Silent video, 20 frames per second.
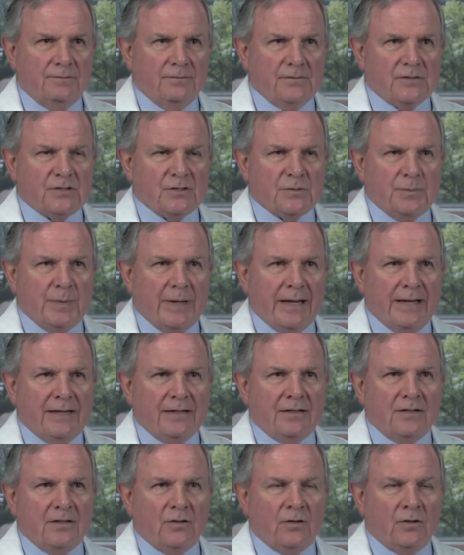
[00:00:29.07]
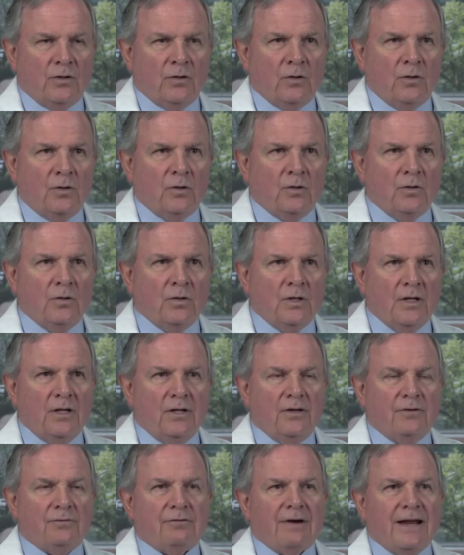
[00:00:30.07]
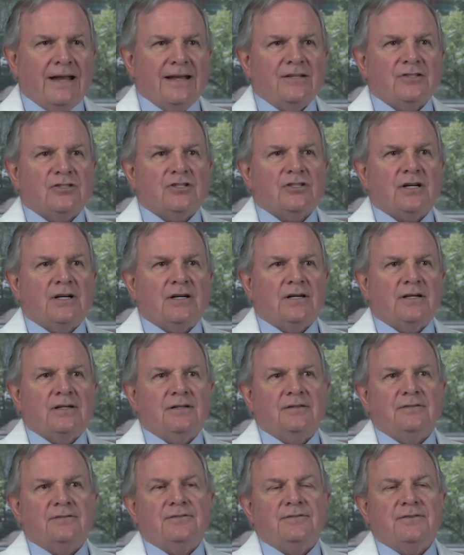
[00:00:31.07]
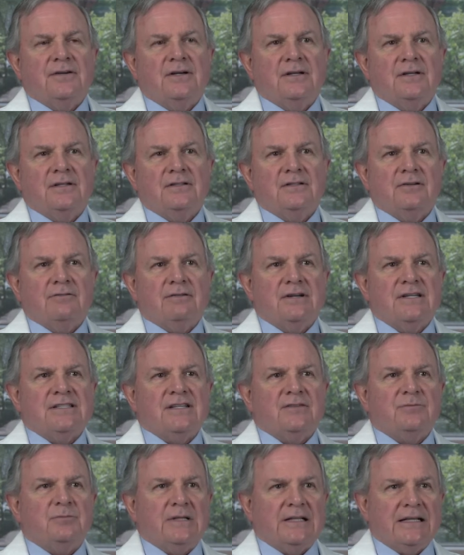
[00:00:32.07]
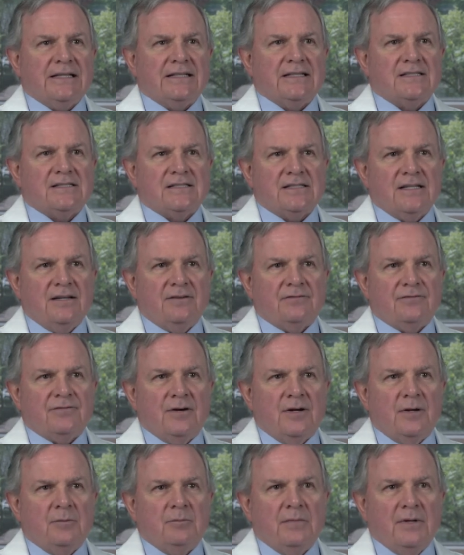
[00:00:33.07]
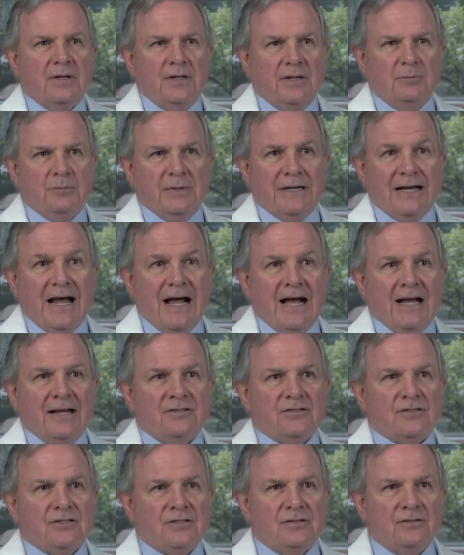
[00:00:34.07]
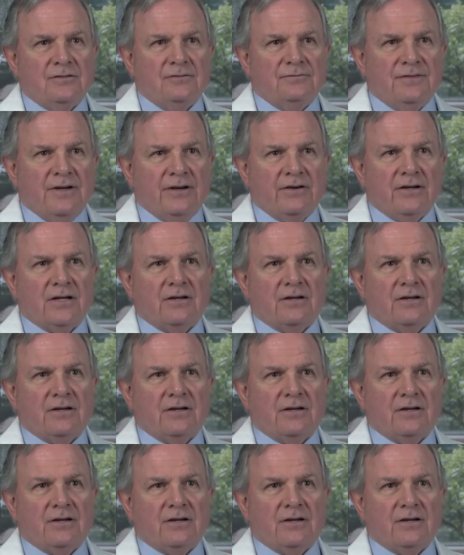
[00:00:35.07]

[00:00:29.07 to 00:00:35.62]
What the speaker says: span a whole range of degrees of malignancy from benign to very